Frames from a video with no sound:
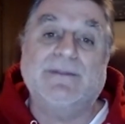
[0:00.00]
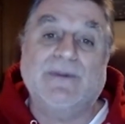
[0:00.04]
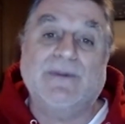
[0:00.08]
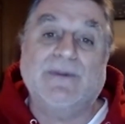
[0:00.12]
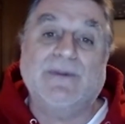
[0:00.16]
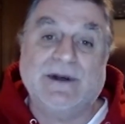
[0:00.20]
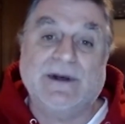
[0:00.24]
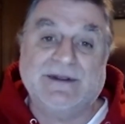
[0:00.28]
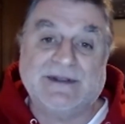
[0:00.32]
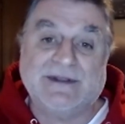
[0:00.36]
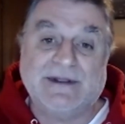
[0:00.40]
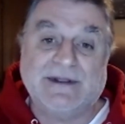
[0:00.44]

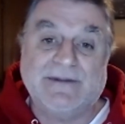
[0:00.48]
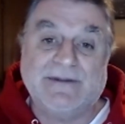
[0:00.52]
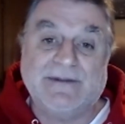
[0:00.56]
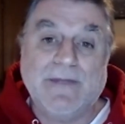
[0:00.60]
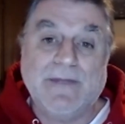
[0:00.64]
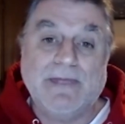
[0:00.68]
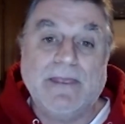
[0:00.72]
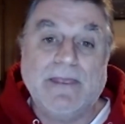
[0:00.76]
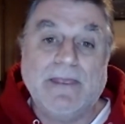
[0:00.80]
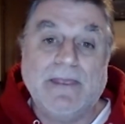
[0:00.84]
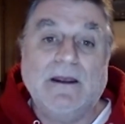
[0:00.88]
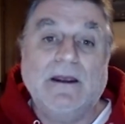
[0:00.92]

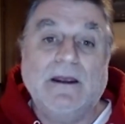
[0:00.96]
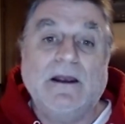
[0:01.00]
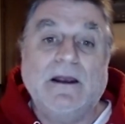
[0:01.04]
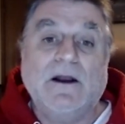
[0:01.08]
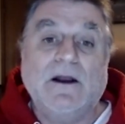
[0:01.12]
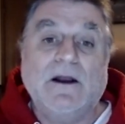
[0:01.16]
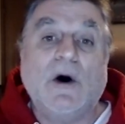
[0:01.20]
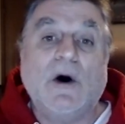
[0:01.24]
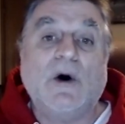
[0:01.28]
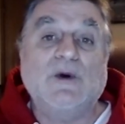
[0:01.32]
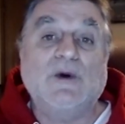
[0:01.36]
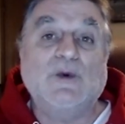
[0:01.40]
prison
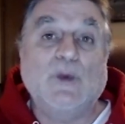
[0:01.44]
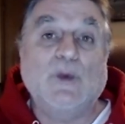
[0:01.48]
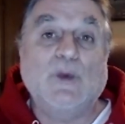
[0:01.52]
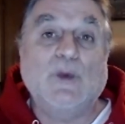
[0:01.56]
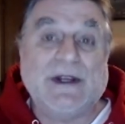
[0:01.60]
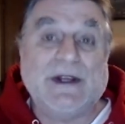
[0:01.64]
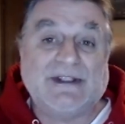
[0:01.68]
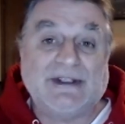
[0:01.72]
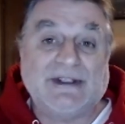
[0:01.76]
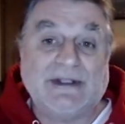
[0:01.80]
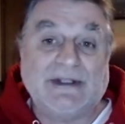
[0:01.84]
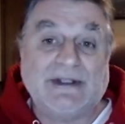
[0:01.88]
called
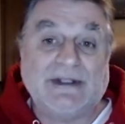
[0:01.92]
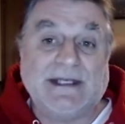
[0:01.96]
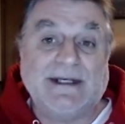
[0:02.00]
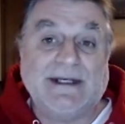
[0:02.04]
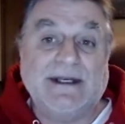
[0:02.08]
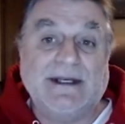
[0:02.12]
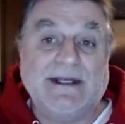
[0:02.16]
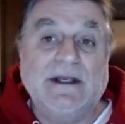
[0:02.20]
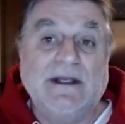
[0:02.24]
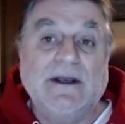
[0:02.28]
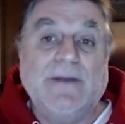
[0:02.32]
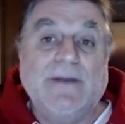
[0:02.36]

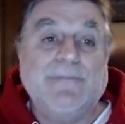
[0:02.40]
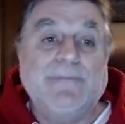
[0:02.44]
Richland